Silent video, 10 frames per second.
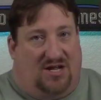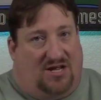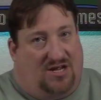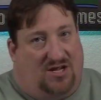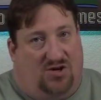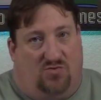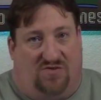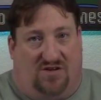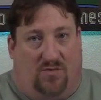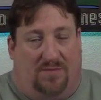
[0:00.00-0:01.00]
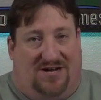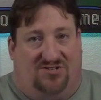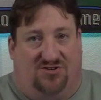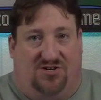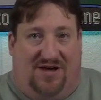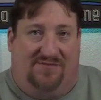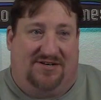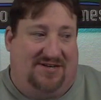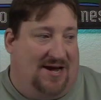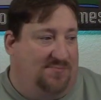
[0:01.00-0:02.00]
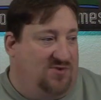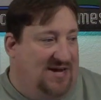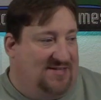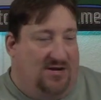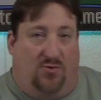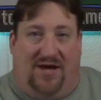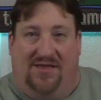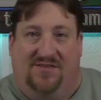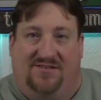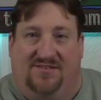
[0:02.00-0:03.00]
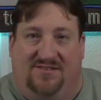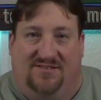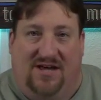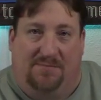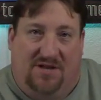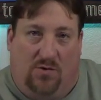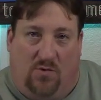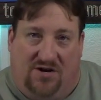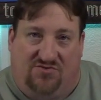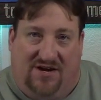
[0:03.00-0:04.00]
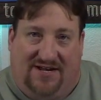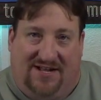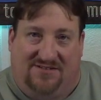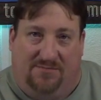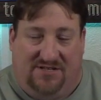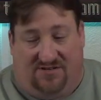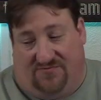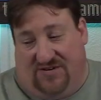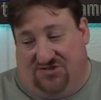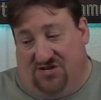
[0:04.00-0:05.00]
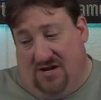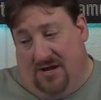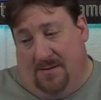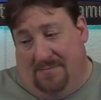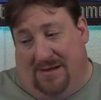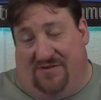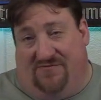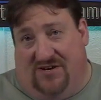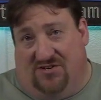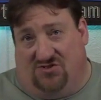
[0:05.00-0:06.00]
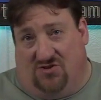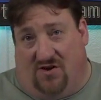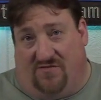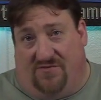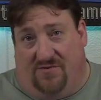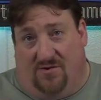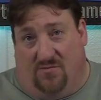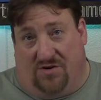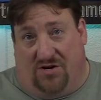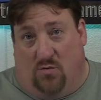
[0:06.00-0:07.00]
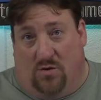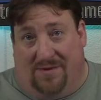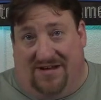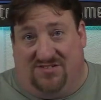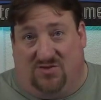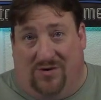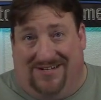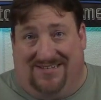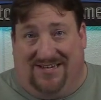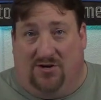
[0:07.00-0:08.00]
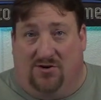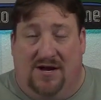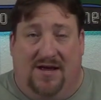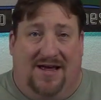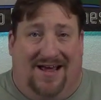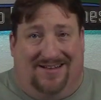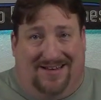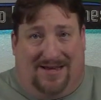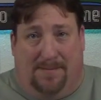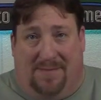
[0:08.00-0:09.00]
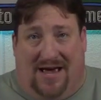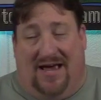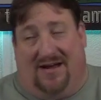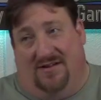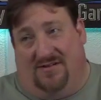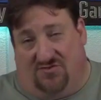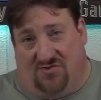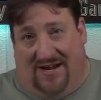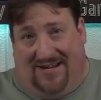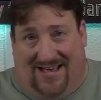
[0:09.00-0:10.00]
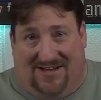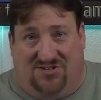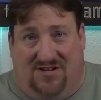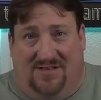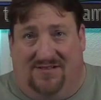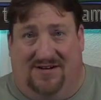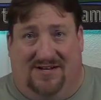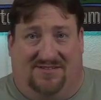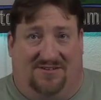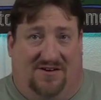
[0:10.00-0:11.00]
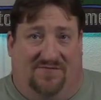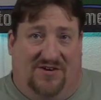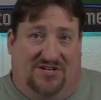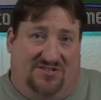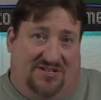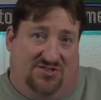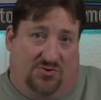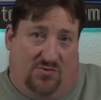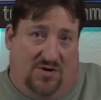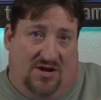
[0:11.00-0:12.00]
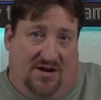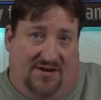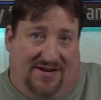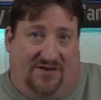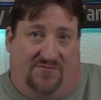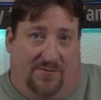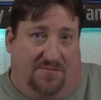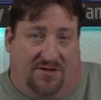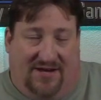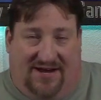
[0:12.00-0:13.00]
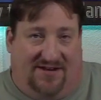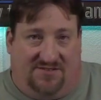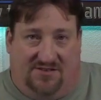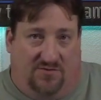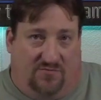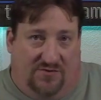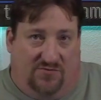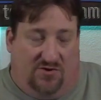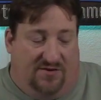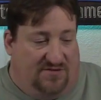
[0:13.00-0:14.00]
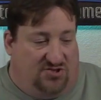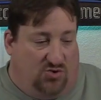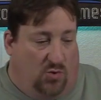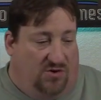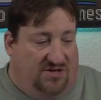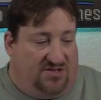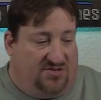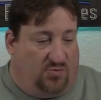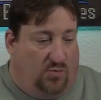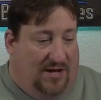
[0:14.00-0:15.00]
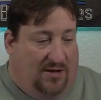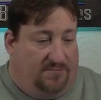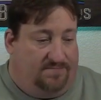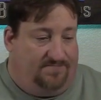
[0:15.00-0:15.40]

you really want to make sure you have it timed right that okay this is the time that i want to try and catch some of these fish maybe finish off you know one of my squids here and then get back to try and catch the necessary fish that you need from the lakes and the river and the shore as well